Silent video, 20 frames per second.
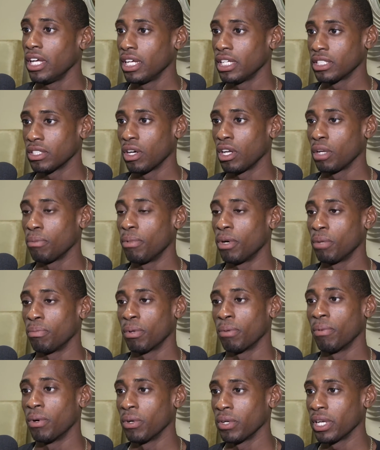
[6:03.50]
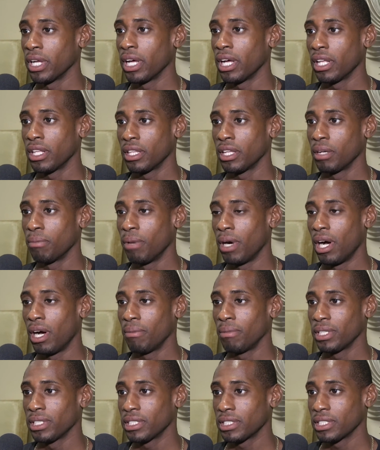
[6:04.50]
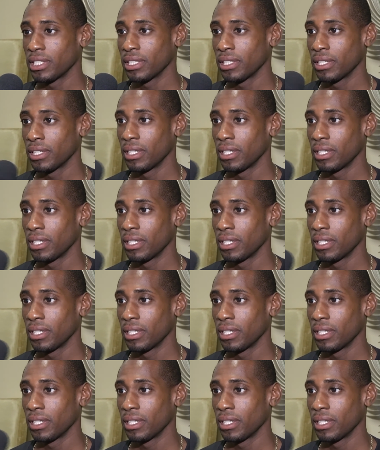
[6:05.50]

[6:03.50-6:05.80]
is all about promoting a healthier Bahamas.